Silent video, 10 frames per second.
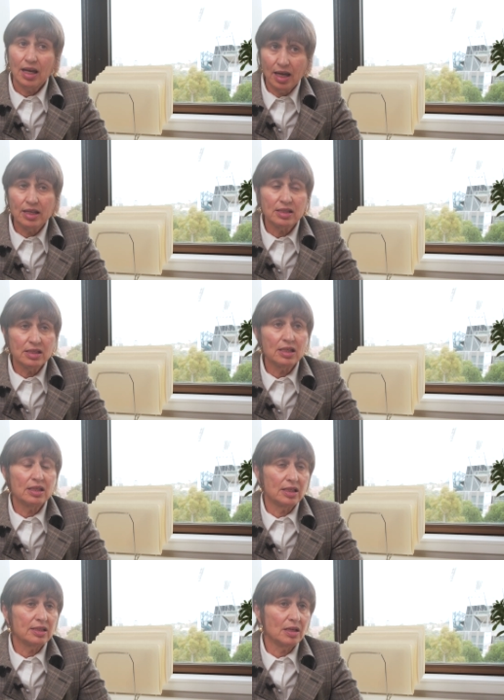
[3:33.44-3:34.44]
and
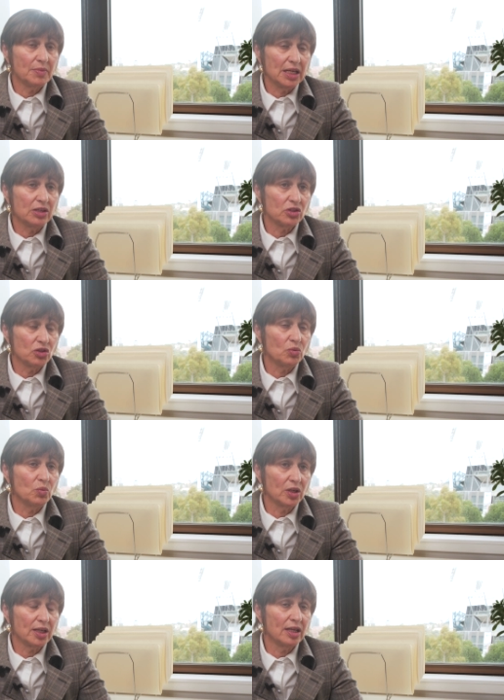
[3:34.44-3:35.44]
indeed an examination to
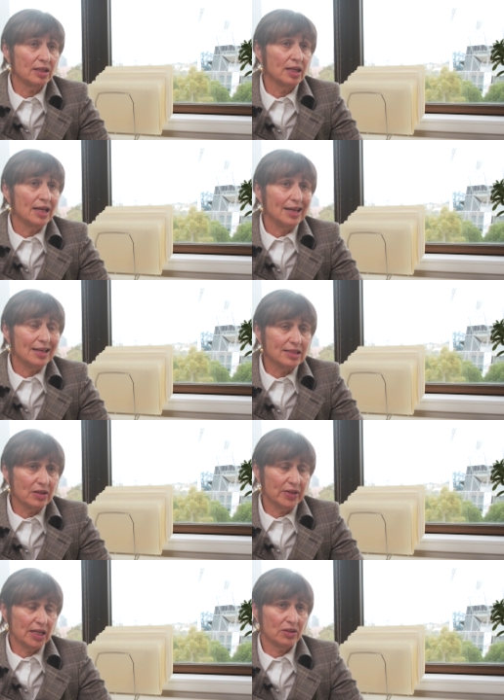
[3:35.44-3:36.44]
work out, is
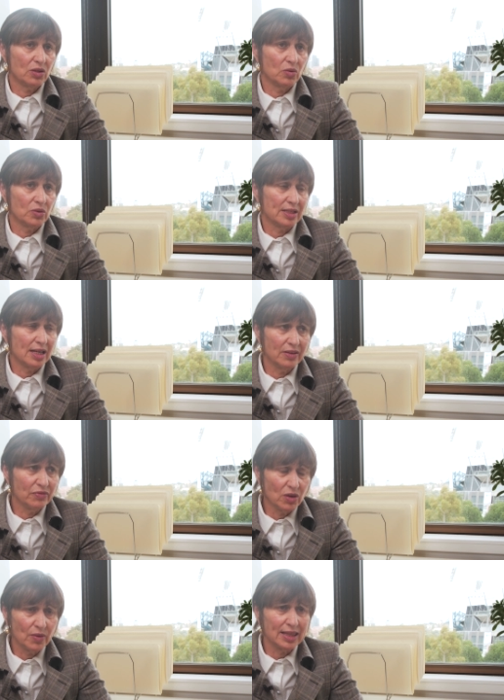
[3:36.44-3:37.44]
there any other cause? And
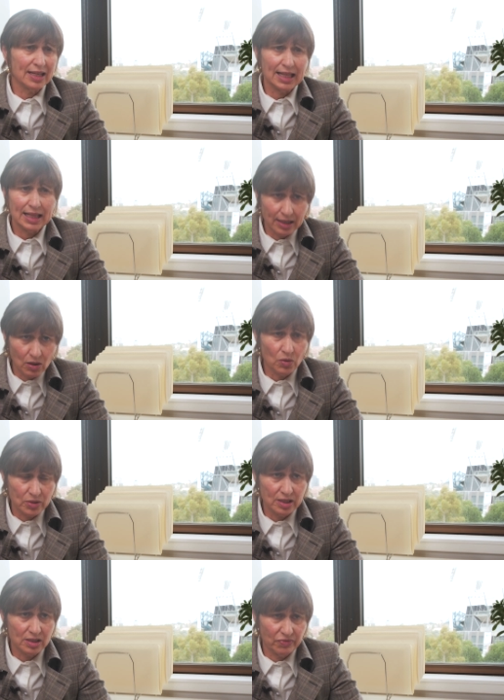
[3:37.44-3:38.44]
if no other clear
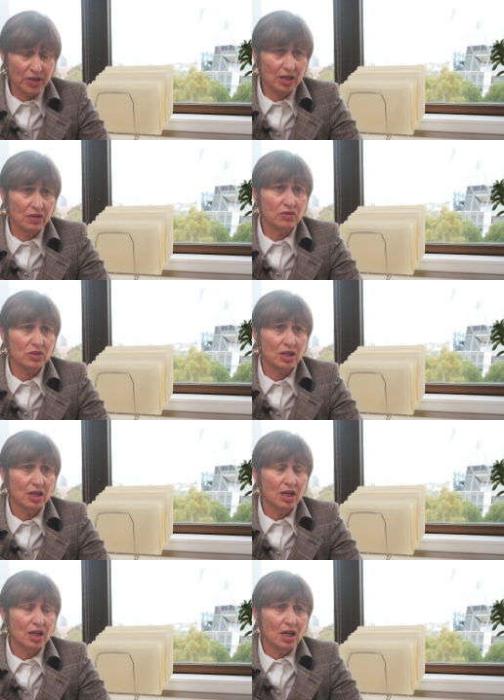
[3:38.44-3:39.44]
cause is found,
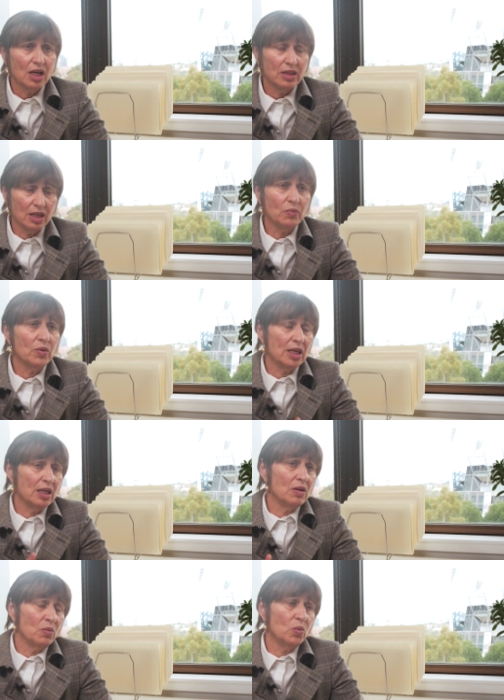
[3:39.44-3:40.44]
then
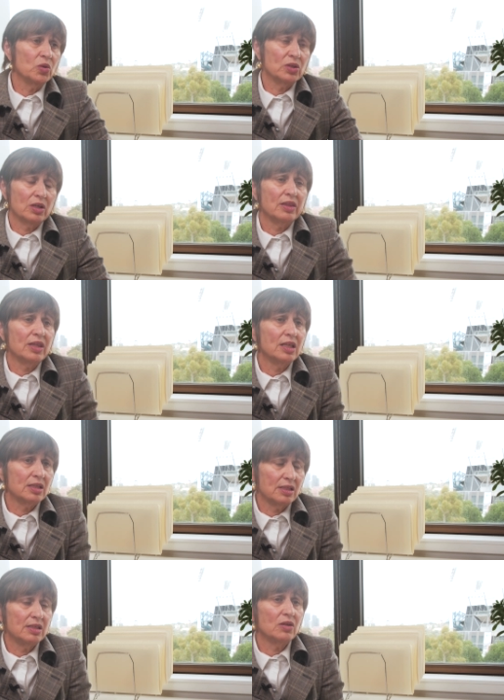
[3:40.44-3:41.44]
we would then
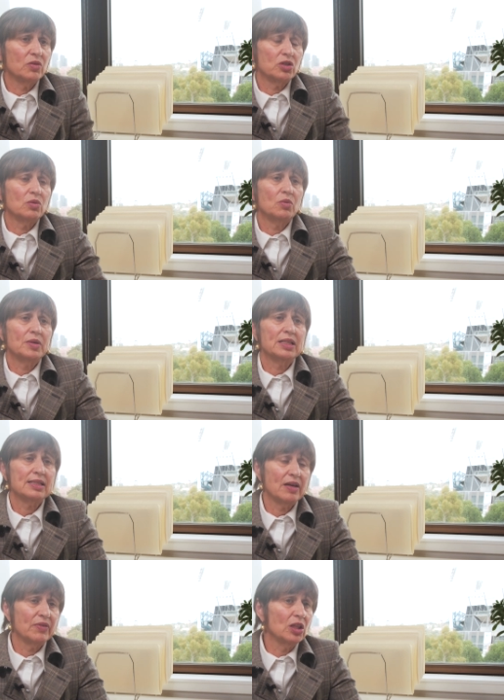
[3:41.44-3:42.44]
distinguish the woman
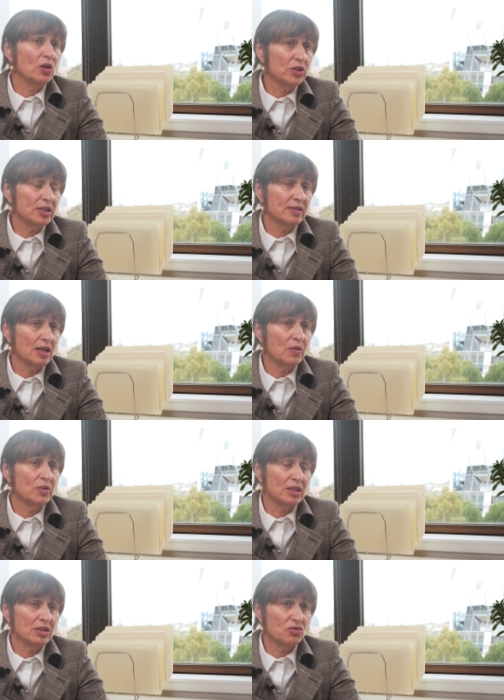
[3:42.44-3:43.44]
as having low desire
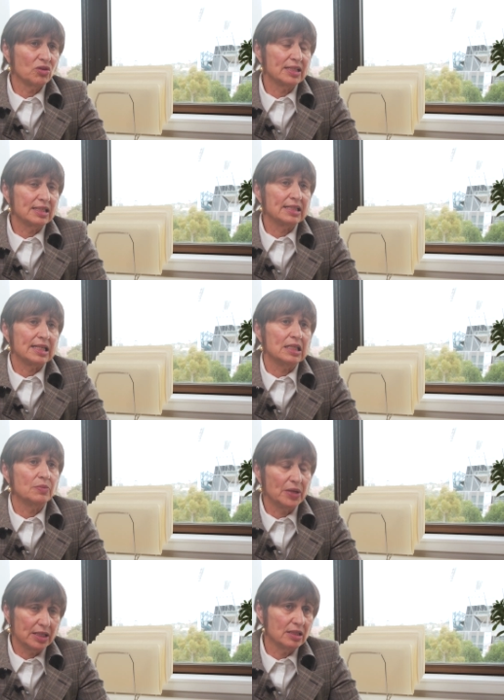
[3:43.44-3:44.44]
with distress that's
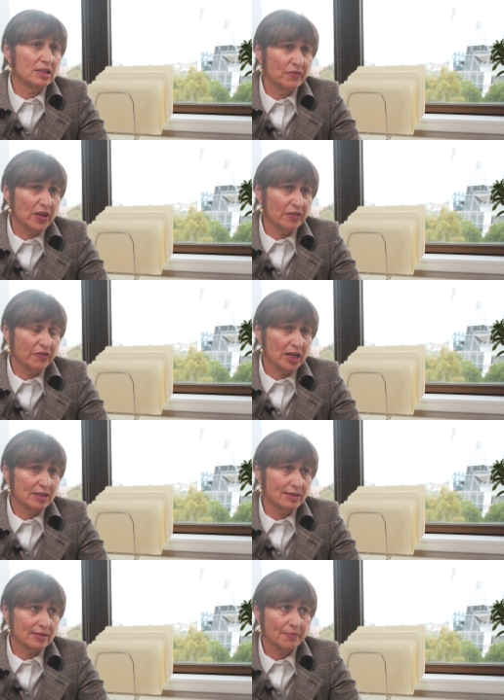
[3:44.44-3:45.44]
independent of other
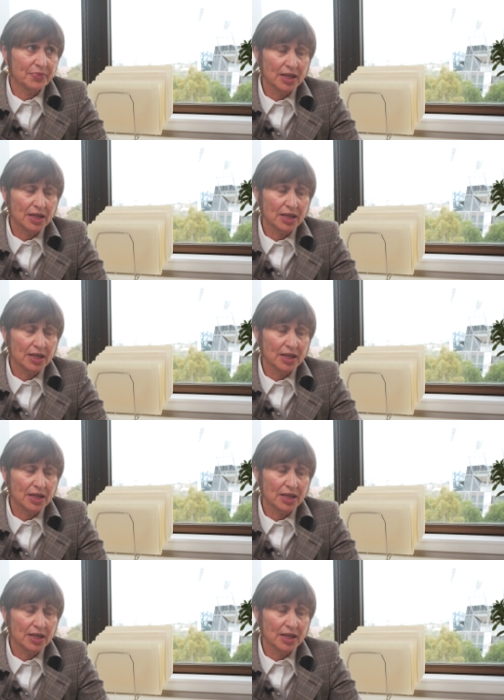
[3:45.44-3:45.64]
factors.